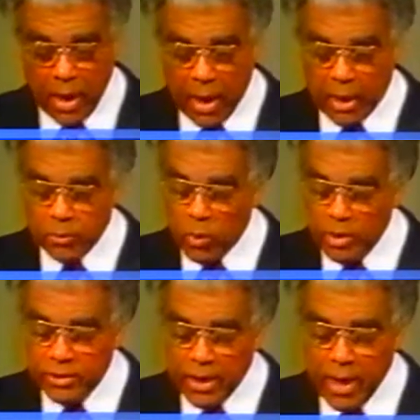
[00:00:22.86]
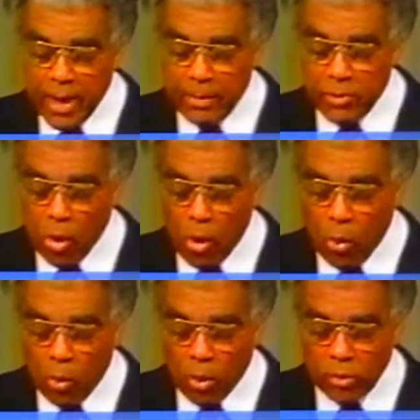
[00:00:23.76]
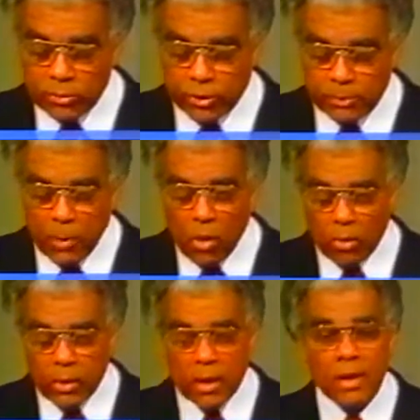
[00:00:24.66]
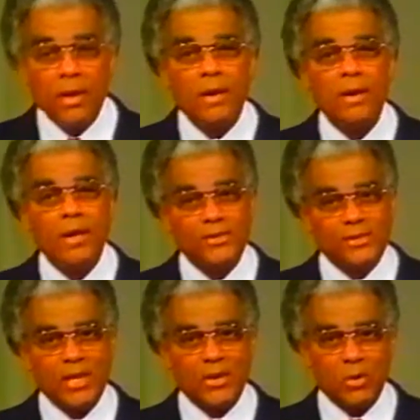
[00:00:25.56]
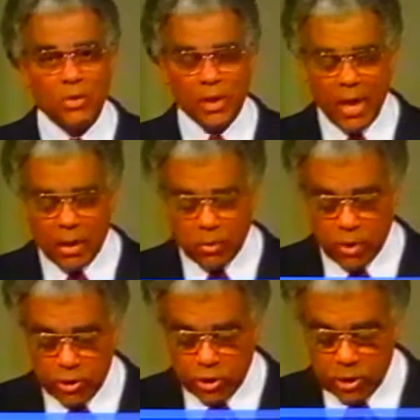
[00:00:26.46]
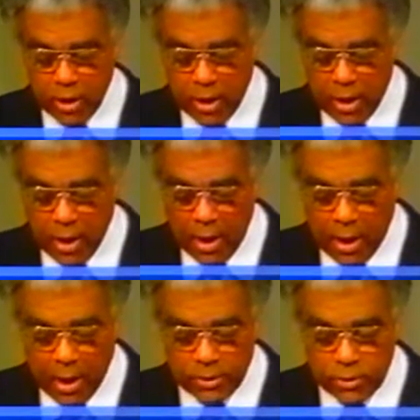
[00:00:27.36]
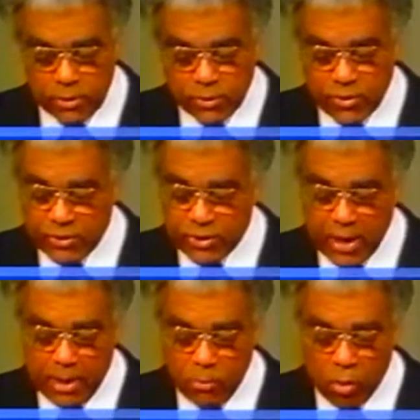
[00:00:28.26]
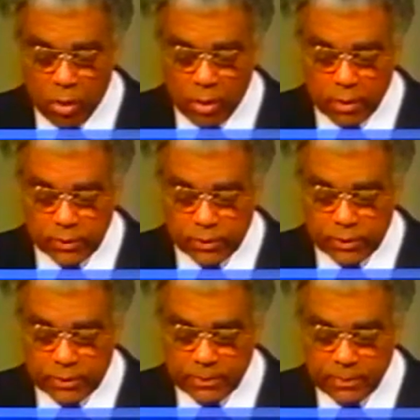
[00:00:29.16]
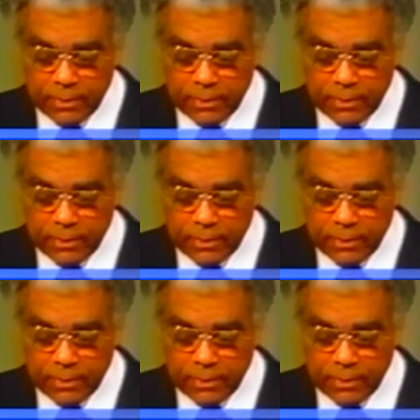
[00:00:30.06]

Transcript: At one time, the whole world spoke a single language and used the same words.